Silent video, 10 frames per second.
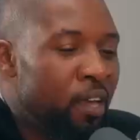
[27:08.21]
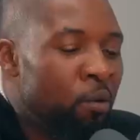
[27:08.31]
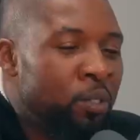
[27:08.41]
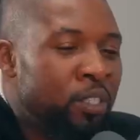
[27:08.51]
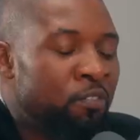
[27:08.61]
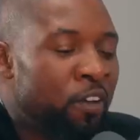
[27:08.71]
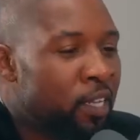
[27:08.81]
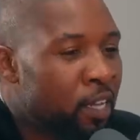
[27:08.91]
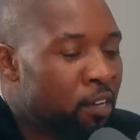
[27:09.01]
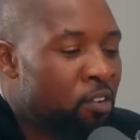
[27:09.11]
It was the
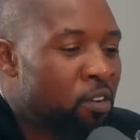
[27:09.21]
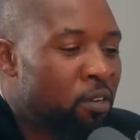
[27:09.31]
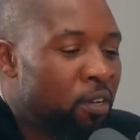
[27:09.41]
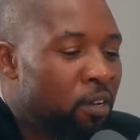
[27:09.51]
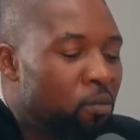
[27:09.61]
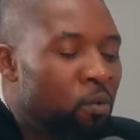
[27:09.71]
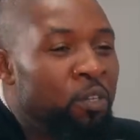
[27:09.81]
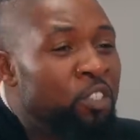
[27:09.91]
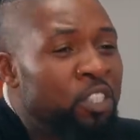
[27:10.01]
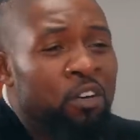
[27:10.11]
fact that you know when
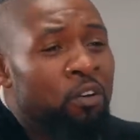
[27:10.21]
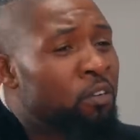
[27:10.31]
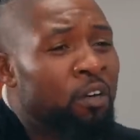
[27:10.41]
you see her on,